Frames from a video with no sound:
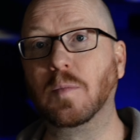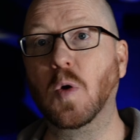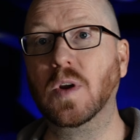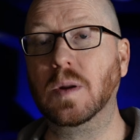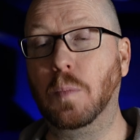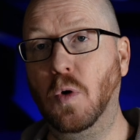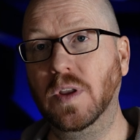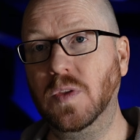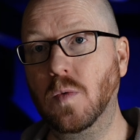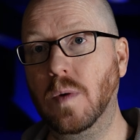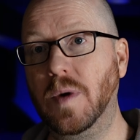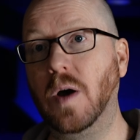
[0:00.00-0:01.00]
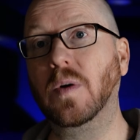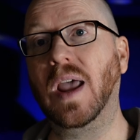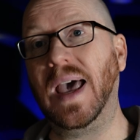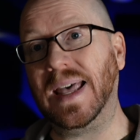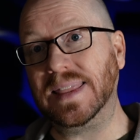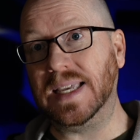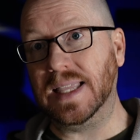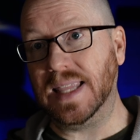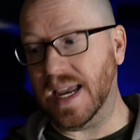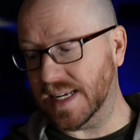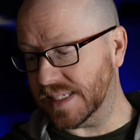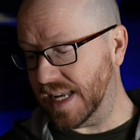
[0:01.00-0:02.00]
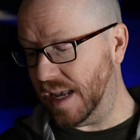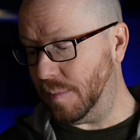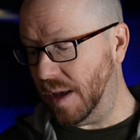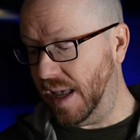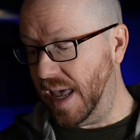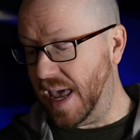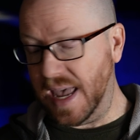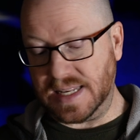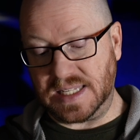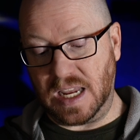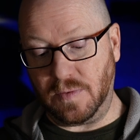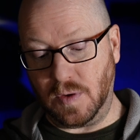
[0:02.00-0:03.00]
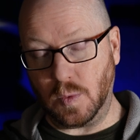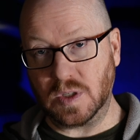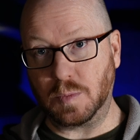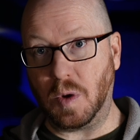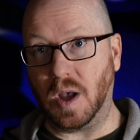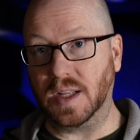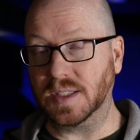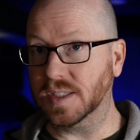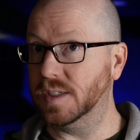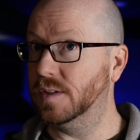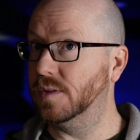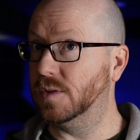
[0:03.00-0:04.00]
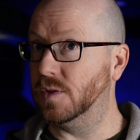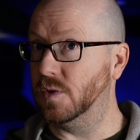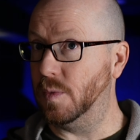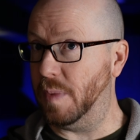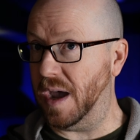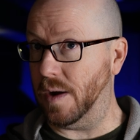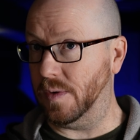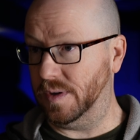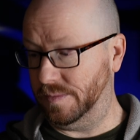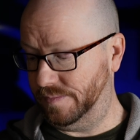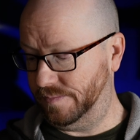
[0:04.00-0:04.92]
I'm going to point the remote at the Kaleidescape and see if it responds to the power.